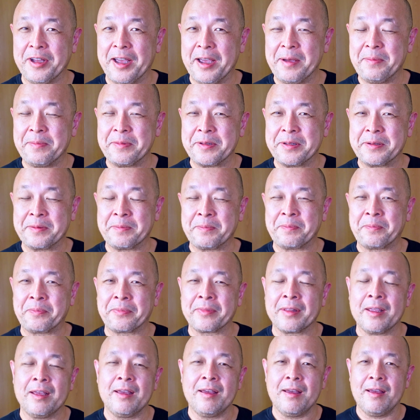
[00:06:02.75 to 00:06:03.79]
apps,
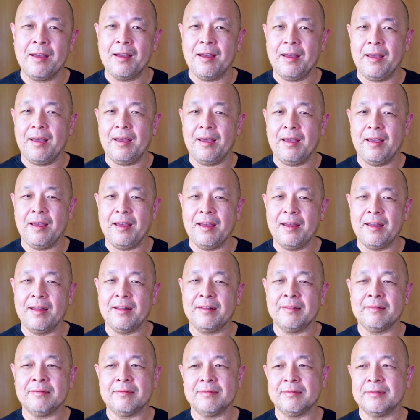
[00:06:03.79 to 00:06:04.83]

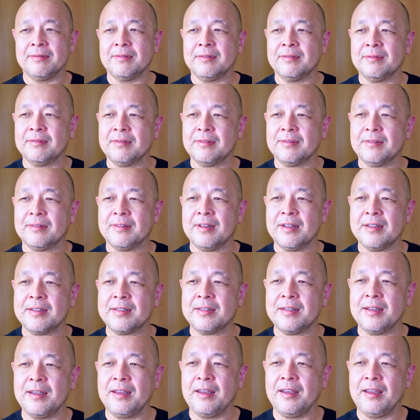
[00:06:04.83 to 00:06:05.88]
and let's
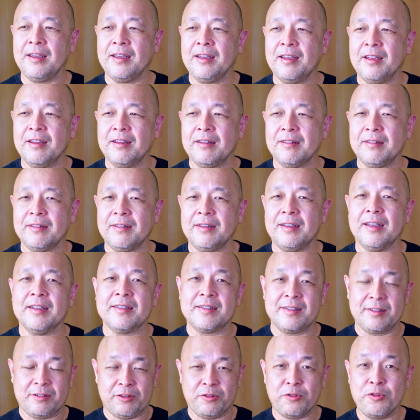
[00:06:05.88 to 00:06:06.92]
say,
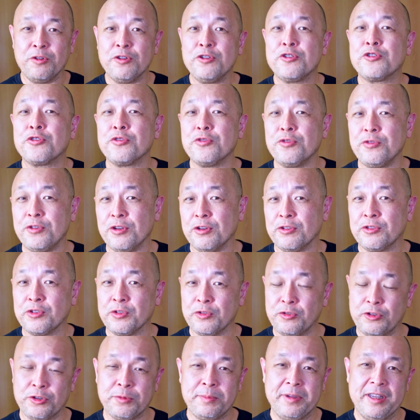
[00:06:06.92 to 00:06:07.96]
yes, going through your
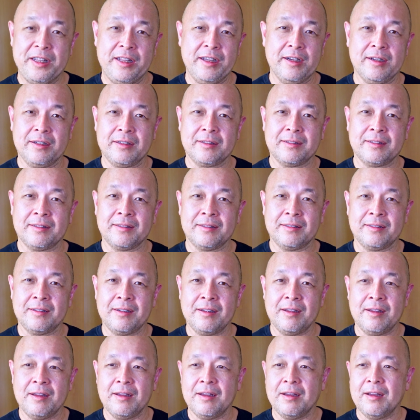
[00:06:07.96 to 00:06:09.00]
social media.
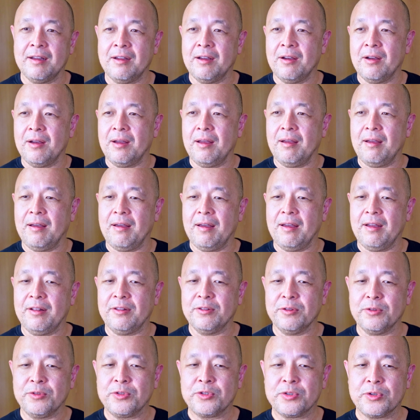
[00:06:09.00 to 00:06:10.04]
And
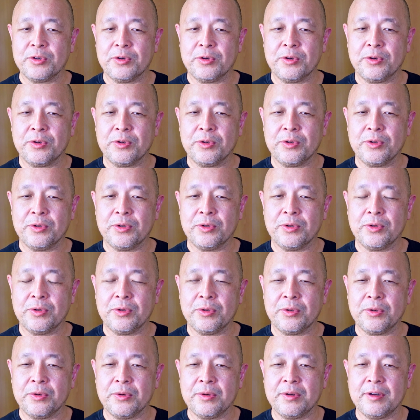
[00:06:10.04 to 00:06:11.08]

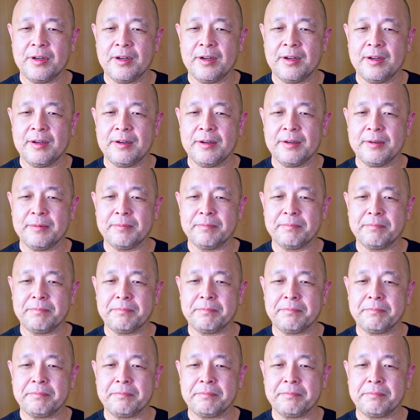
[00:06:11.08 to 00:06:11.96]
also